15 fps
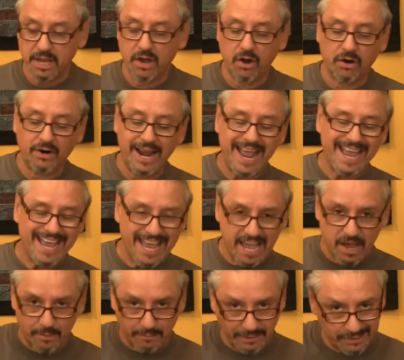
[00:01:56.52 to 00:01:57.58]
R A
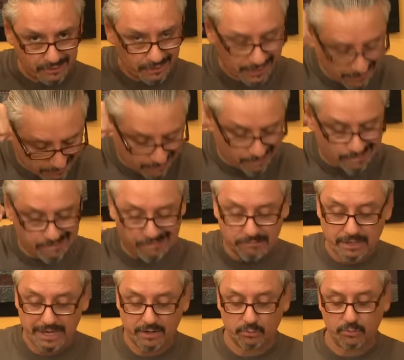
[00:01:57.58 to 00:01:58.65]
M, you know, like a,
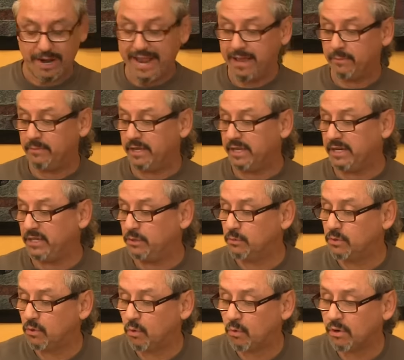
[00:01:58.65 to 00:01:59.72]
like a ram hitting you
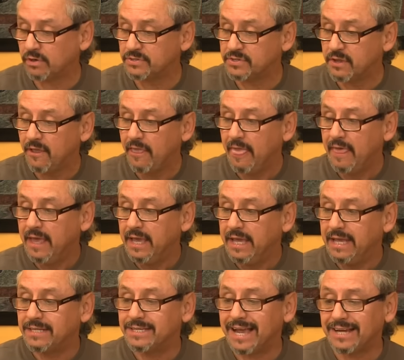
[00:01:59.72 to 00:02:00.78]
with horns.
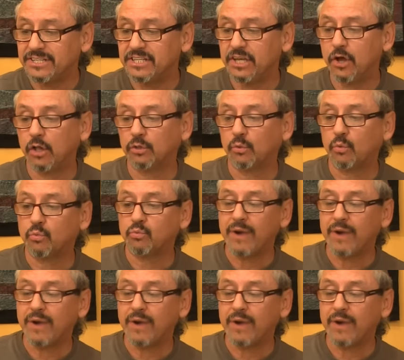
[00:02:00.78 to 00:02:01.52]
It's actually called